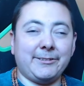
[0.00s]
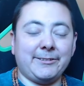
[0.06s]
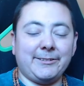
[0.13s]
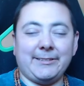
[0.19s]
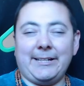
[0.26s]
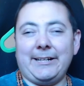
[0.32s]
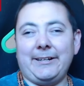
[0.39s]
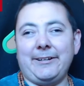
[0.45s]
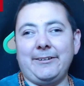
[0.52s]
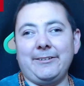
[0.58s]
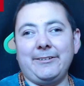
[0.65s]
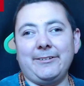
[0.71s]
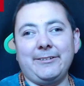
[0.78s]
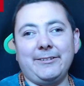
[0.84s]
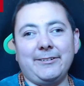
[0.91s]
Like
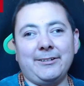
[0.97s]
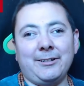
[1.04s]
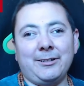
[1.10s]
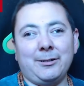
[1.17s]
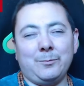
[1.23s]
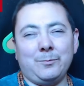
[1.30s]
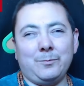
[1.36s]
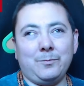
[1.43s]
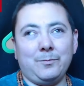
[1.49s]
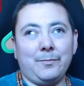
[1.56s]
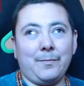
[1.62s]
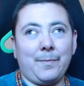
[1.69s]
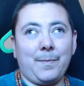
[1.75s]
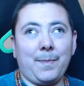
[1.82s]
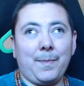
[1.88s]

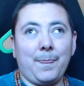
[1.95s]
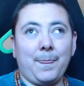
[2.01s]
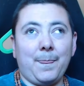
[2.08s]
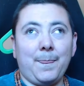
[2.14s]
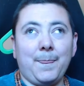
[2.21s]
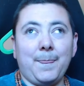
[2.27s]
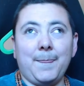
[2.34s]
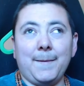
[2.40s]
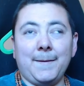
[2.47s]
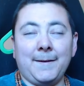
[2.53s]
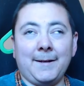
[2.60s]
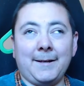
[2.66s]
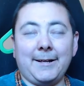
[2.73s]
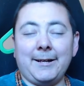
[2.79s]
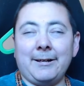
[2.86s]

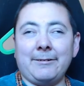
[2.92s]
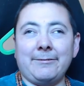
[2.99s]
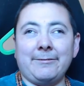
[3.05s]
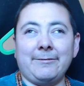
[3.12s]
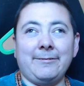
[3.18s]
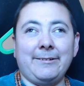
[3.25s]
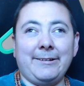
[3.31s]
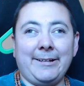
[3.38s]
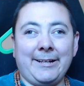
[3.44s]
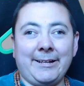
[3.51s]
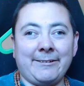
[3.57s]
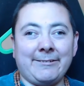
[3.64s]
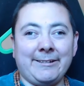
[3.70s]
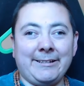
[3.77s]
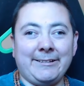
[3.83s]

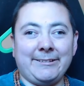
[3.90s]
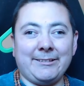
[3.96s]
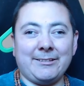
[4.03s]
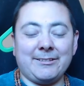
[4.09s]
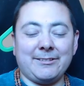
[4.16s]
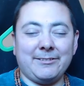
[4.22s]
Aries is